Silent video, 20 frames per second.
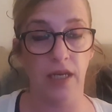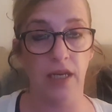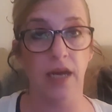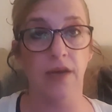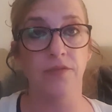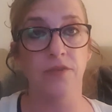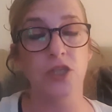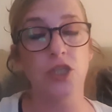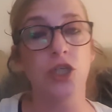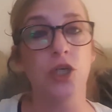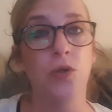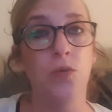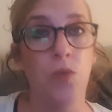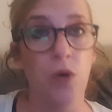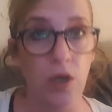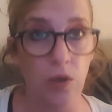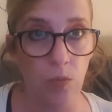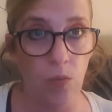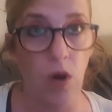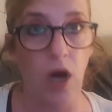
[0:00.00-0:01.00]
Now, if you do
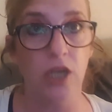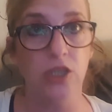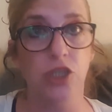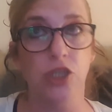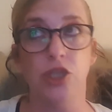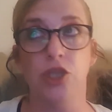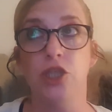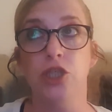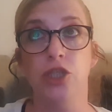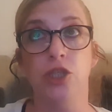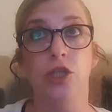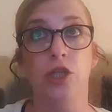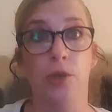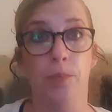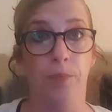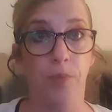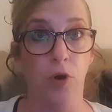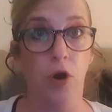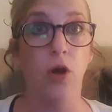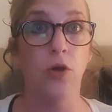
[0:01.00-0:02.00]
want to watch the
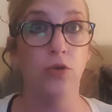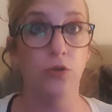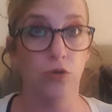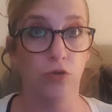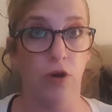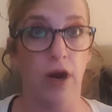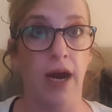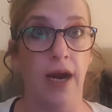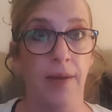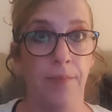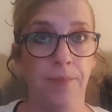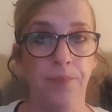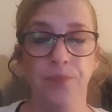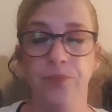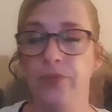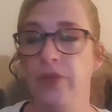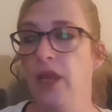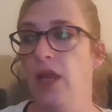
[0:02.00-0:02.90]
programme,